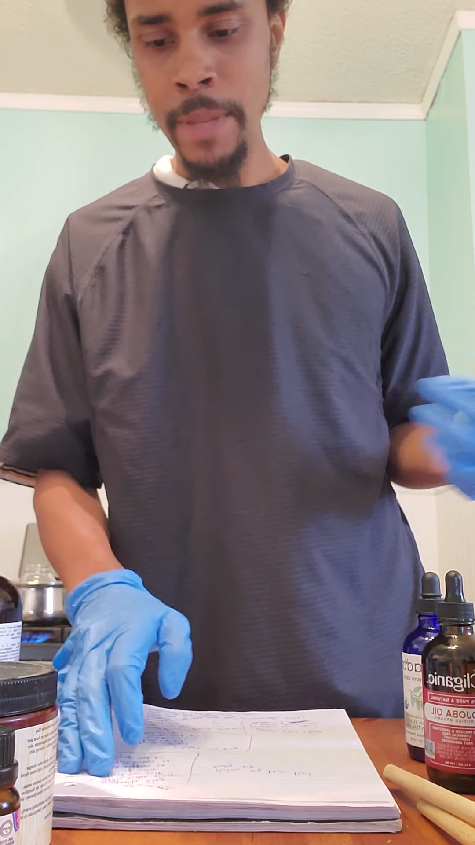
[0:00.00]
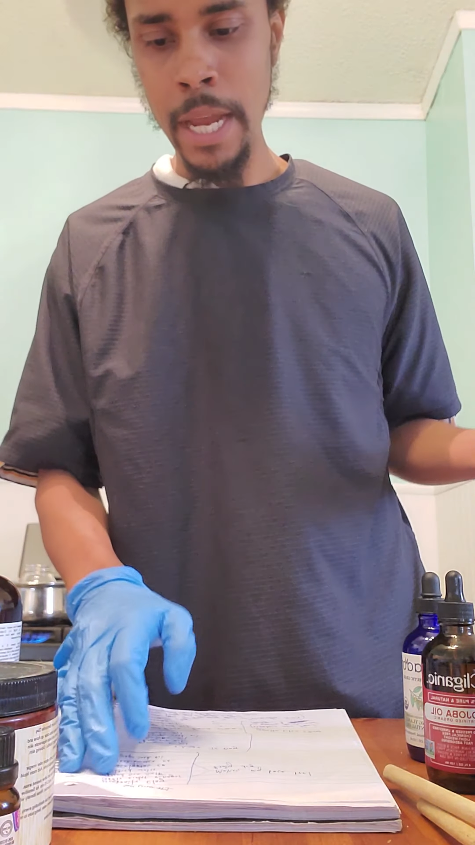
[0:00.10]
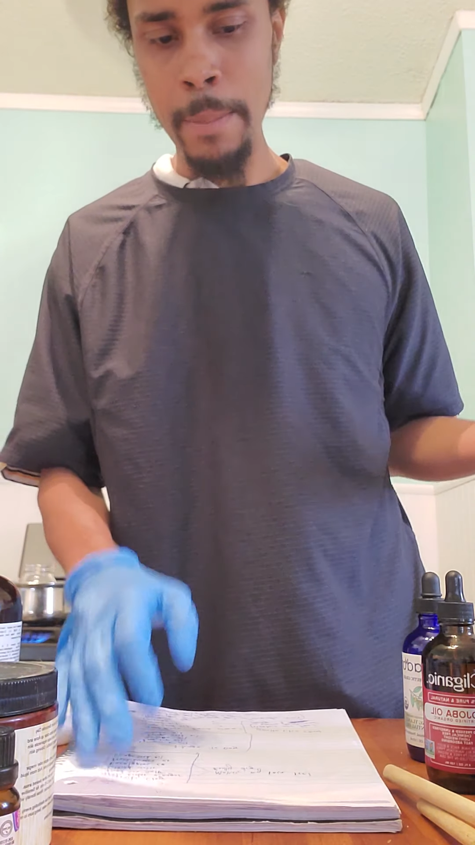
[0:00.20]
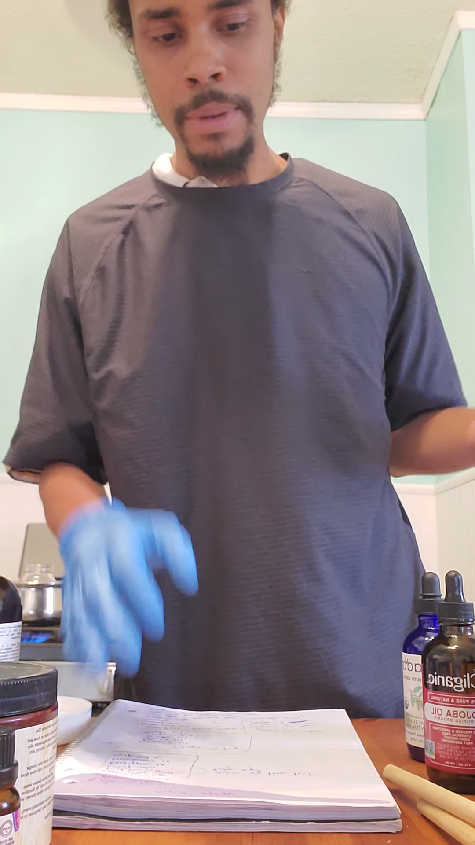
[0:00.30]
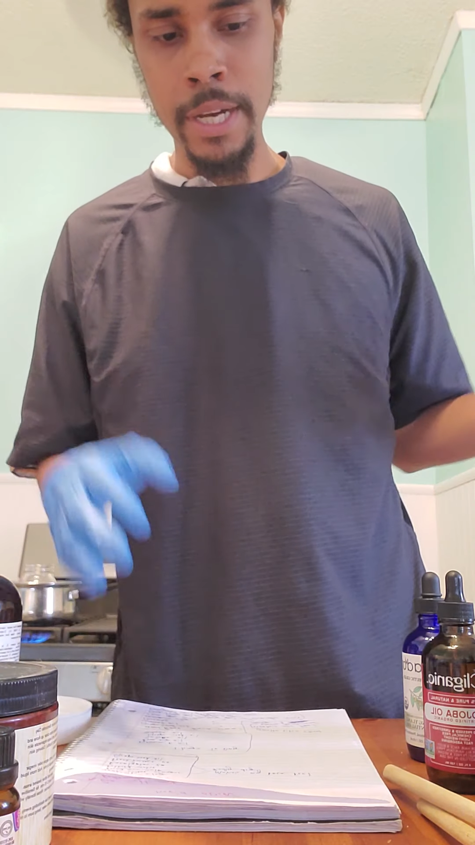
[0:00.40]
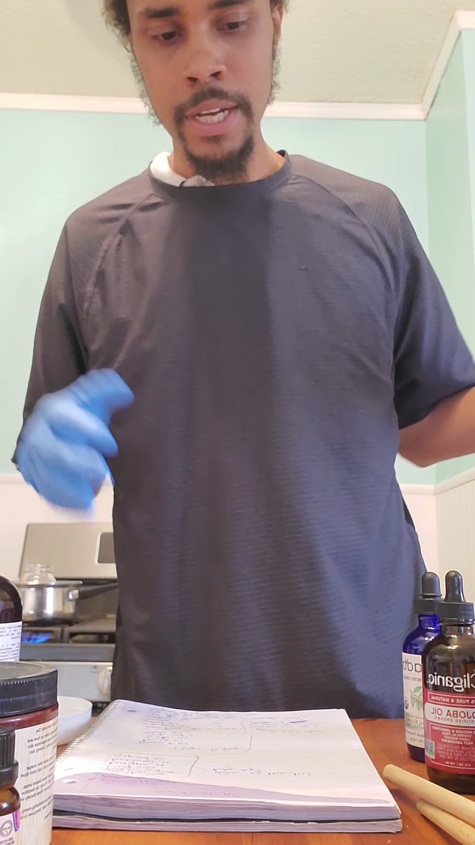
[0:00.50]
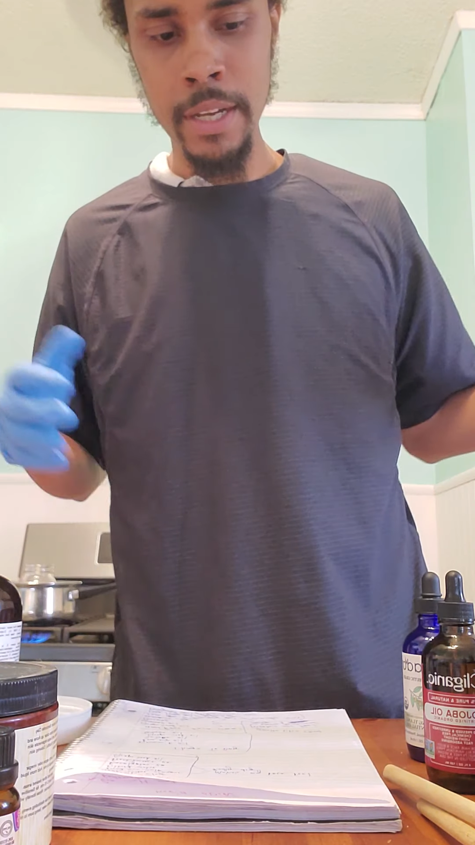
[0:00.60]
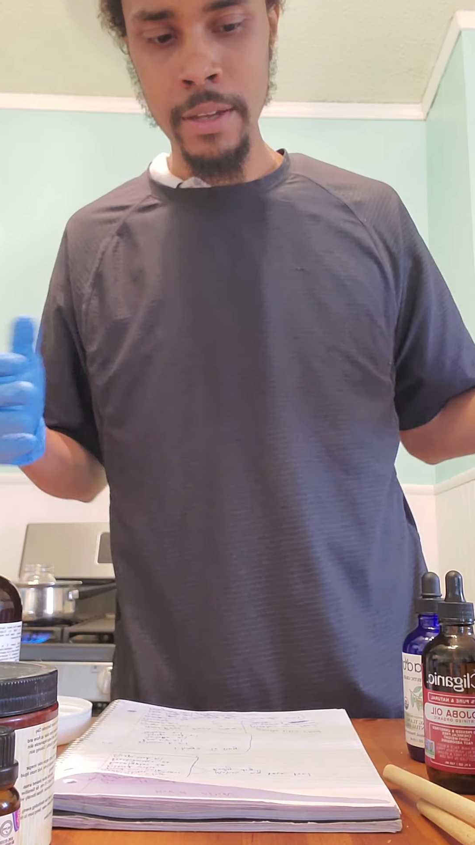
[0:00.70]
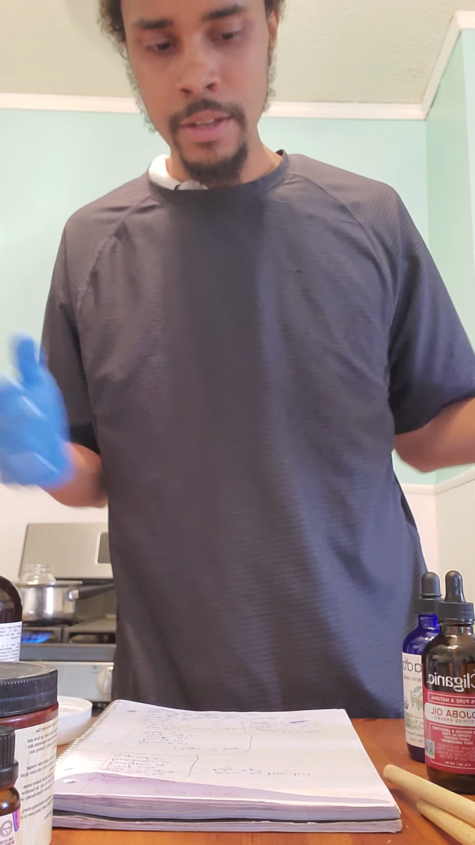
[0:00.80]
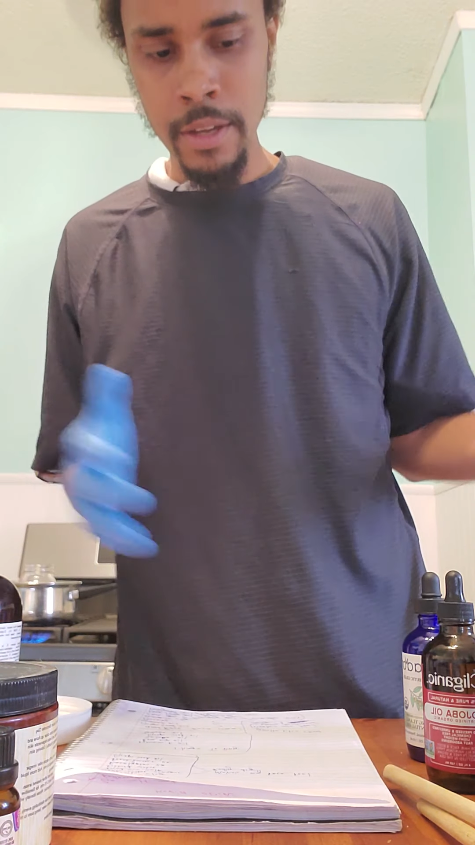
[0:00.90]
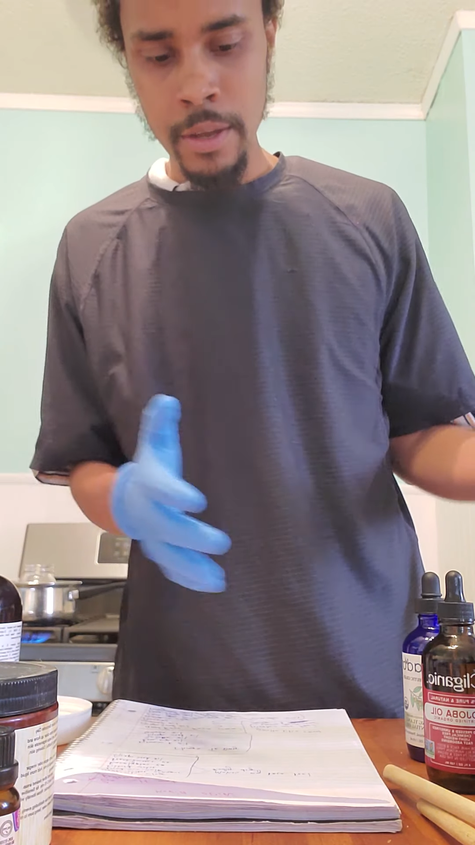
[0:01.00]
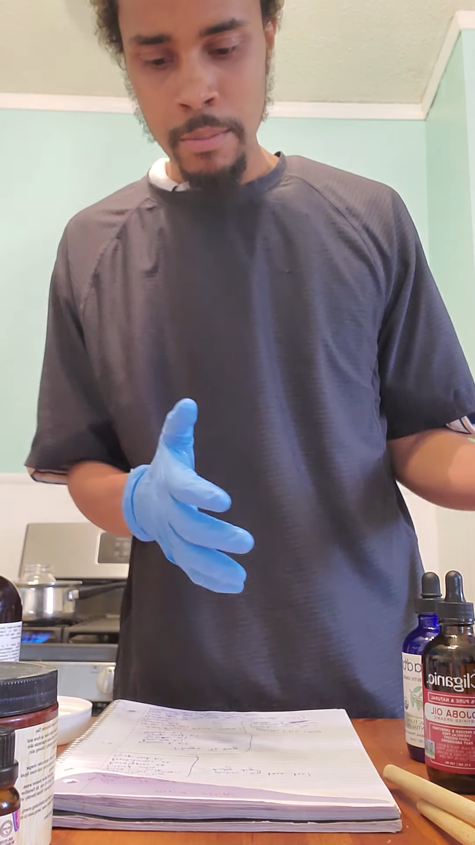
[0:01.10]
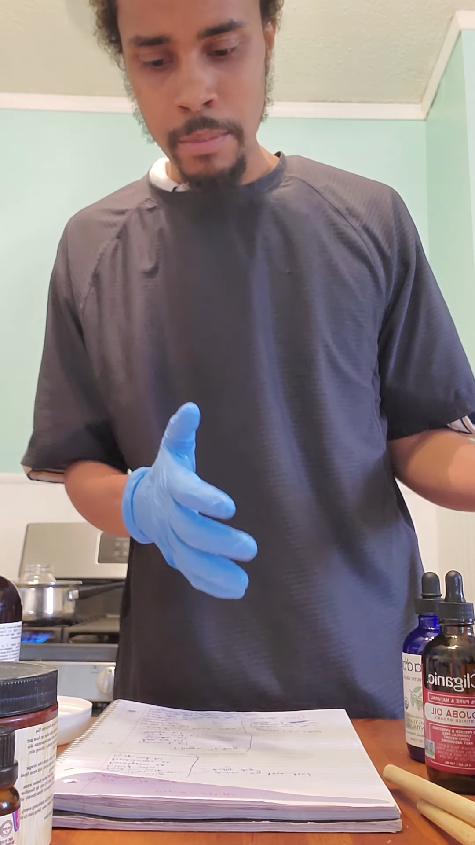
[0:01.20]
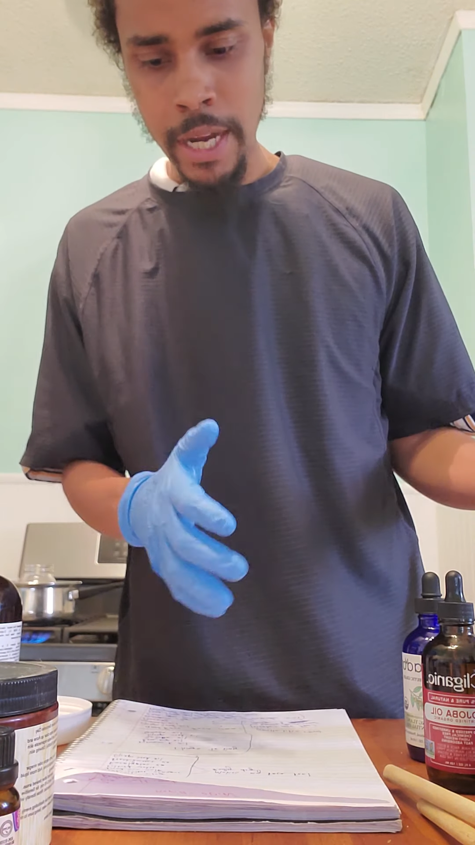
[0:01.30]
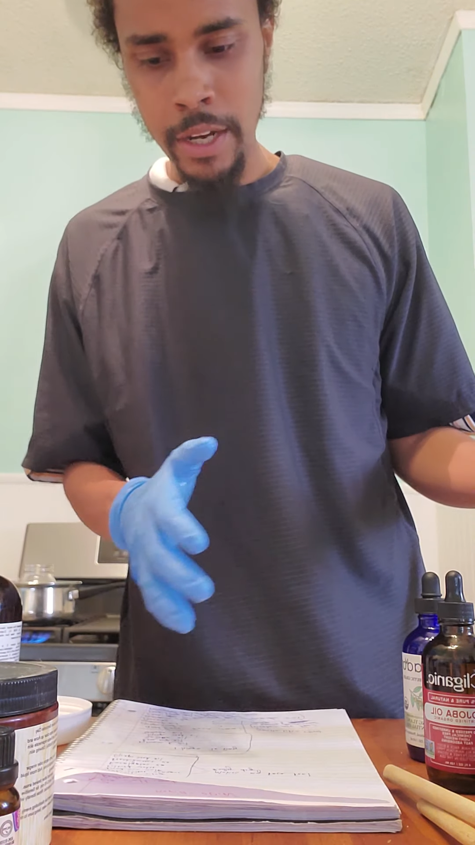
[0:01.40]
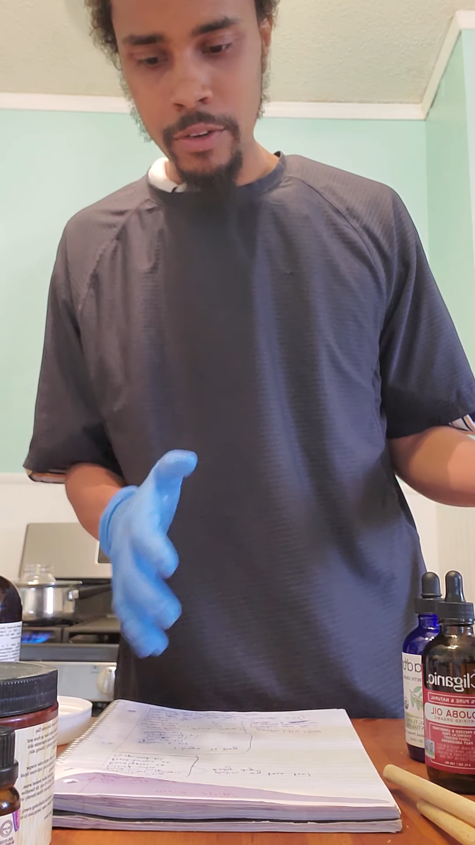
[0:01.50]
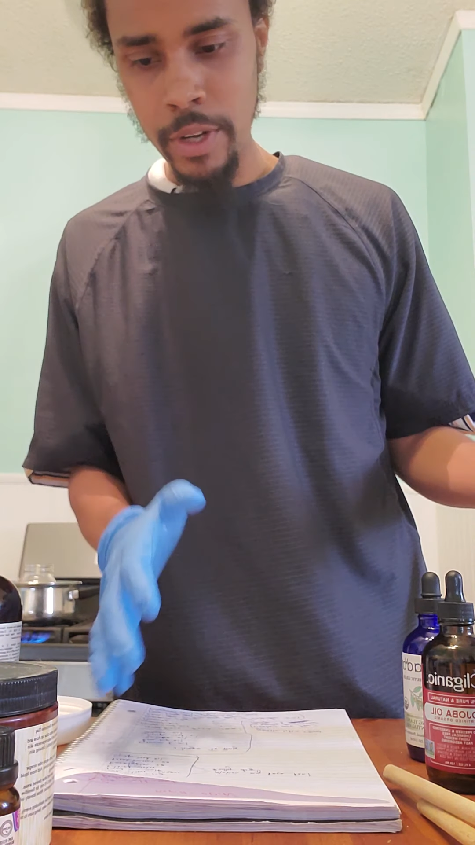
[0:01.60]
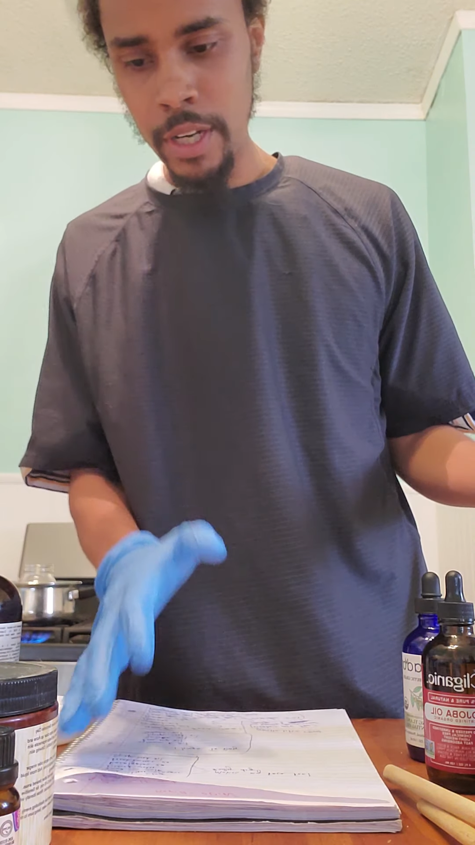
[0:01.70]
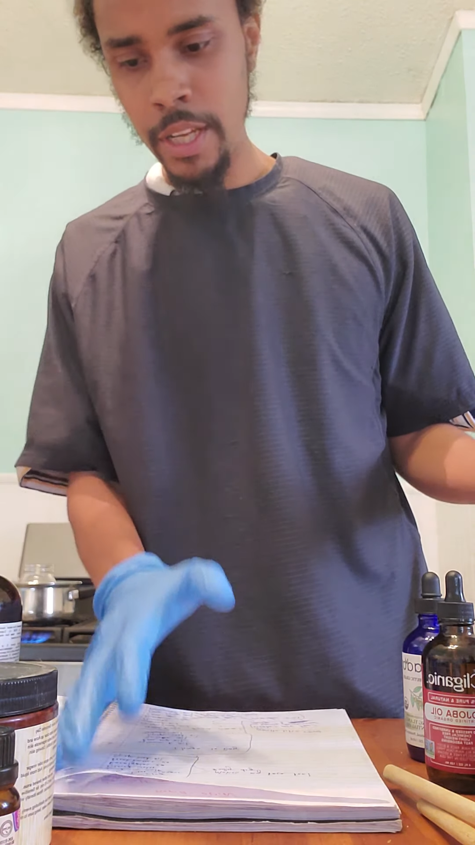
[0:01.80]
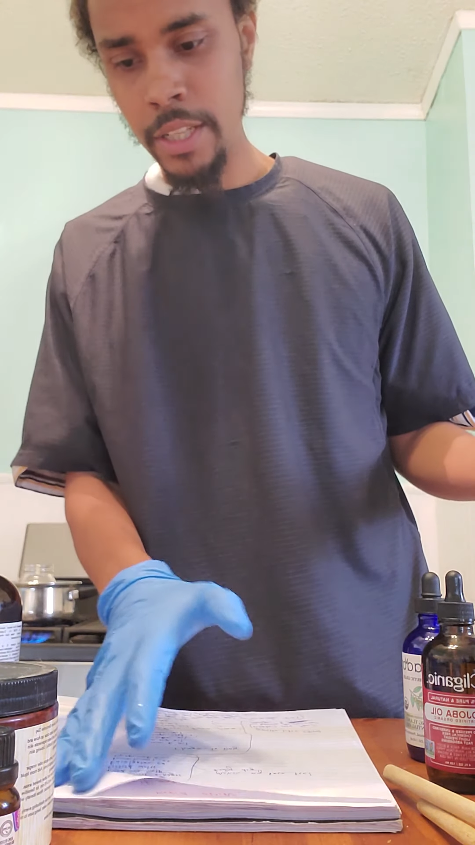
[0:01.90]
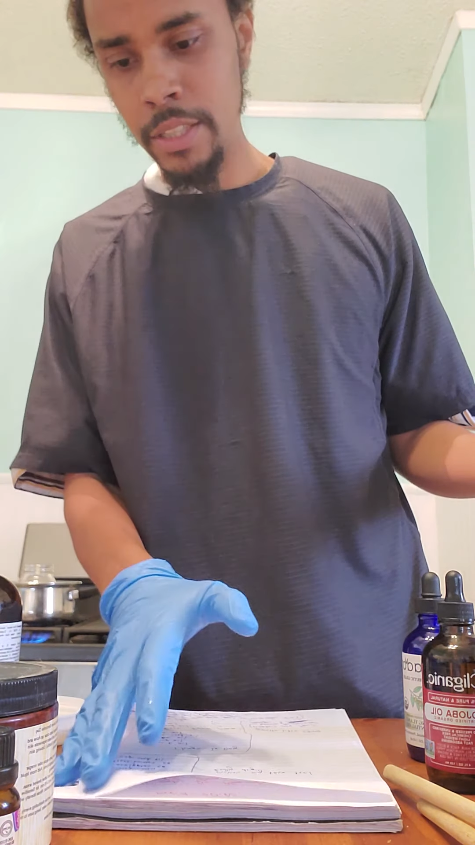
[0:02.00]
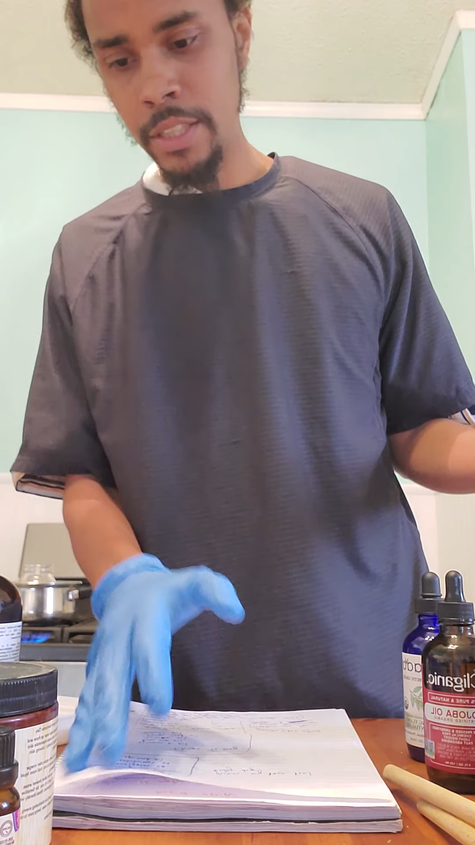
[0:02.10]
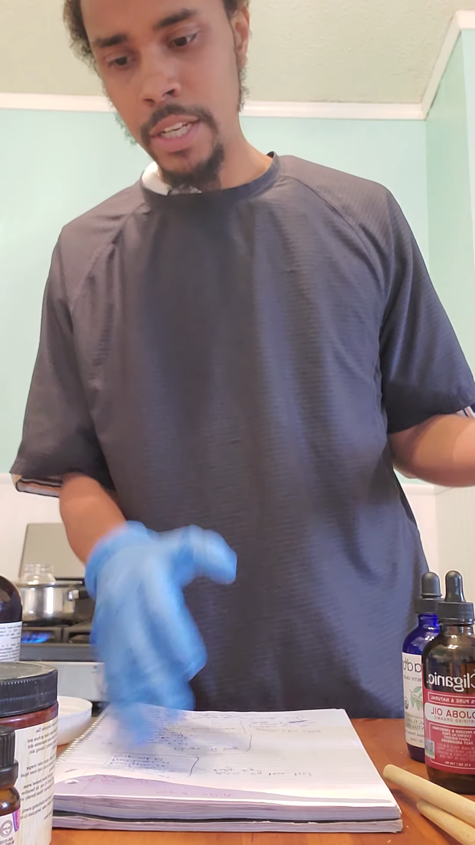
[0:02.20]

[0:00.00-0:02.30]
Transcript: I buy my ingredients